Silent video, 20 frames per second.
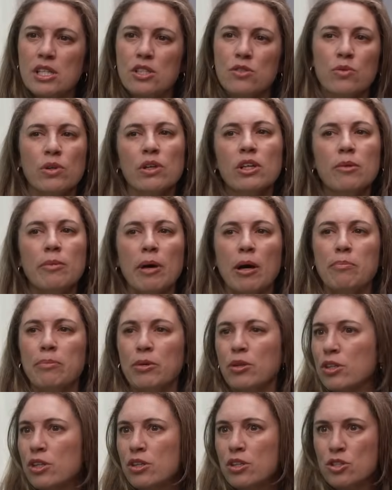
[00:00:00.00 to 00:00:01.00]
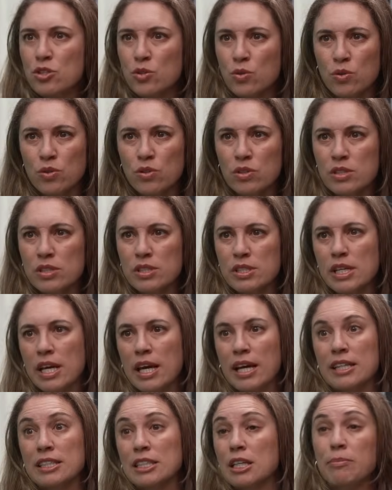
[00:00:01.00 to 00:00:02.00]
It's really about building the tools
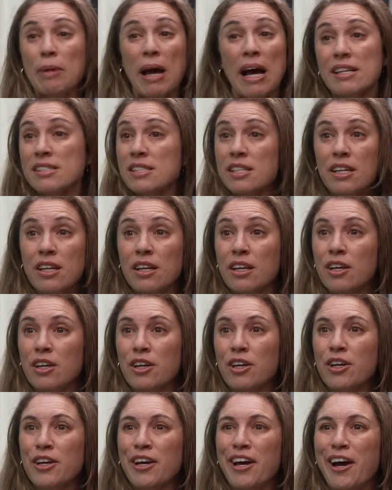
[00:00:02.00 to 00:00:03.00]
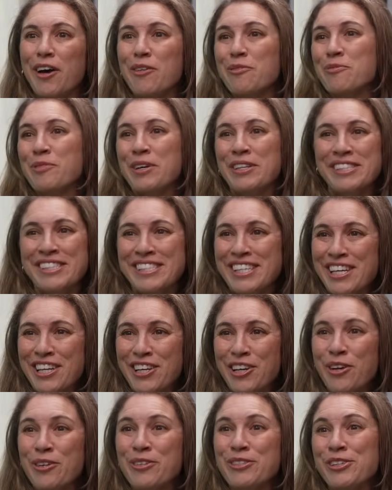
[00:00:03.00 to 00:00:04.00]
and capacity in
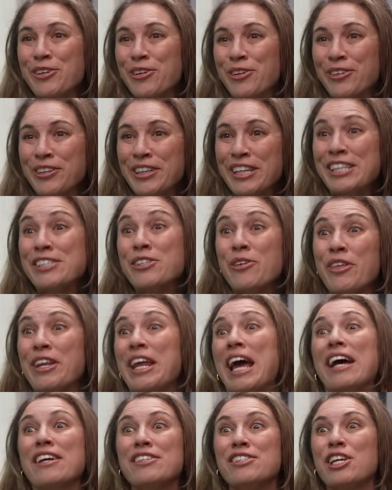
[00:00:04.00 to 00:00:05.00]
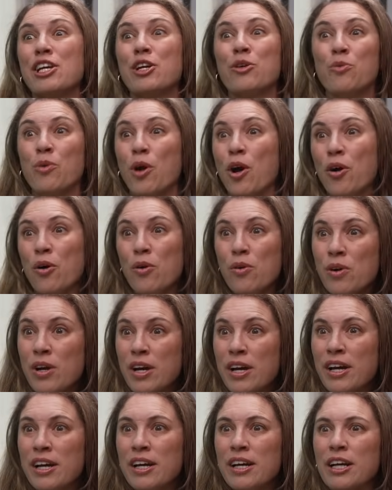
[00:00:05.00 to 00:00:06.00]
CEOs early so that as they grow,
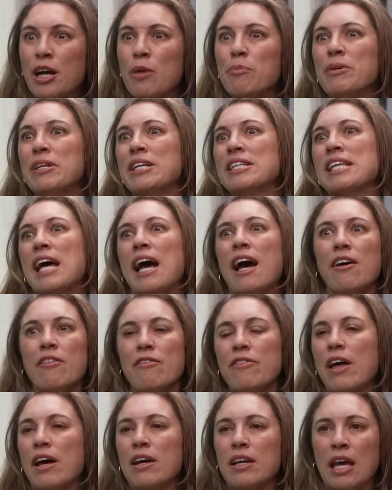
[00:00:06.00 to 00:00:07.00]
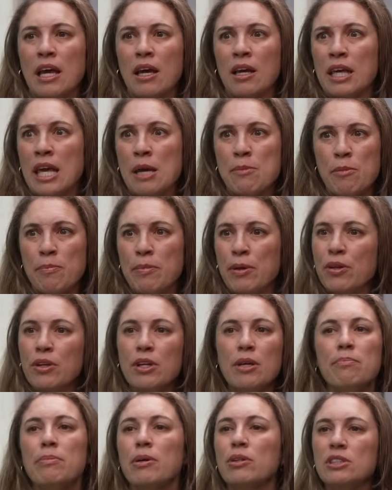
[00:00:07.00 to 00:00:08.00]
companies have that
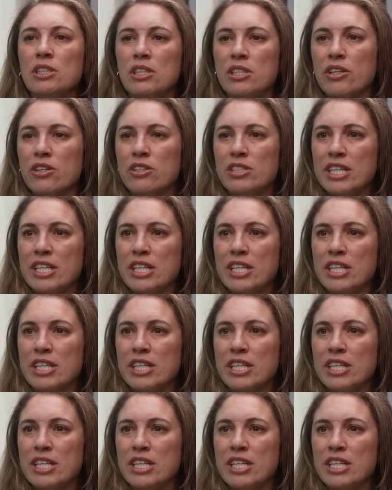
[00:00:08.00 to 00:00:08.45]
capability built into their